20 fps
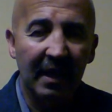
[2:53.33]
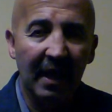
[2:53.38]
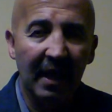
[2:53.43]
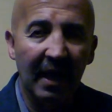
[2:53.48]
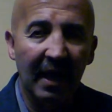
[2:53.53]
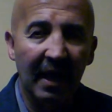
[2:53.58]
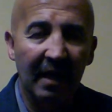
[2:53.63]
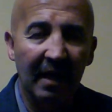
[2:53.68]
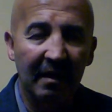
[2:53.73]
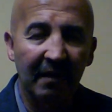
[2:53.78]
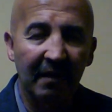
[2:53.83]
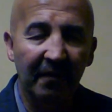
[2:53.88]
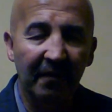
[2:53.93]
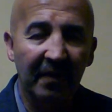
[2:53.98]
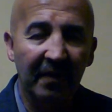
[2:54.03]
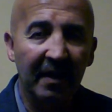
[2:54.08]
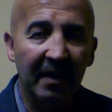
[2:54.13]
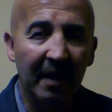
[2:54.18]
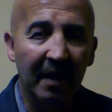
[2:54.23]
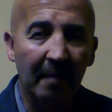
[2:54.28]
And if the
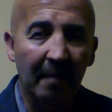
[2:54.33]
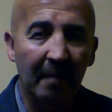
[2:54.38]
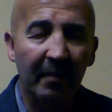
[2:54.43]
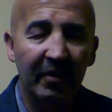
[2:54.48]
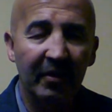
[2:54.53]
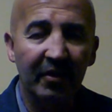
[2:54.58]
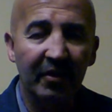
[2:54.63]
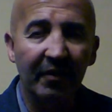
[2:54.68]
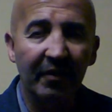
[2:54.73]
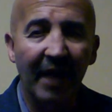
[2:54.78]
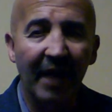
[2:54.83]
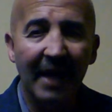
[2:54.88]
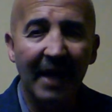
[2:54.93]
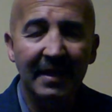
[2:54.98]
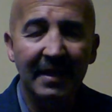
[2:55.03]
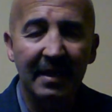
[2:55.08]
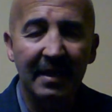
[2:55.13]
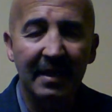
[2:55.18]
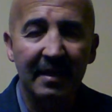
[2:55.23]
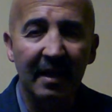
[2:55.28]
temperature
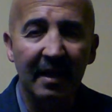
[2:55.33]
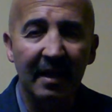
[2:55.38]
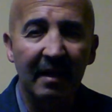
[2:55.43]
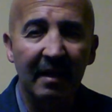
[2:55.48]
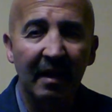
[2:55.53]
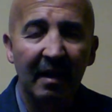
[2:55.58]
rises, then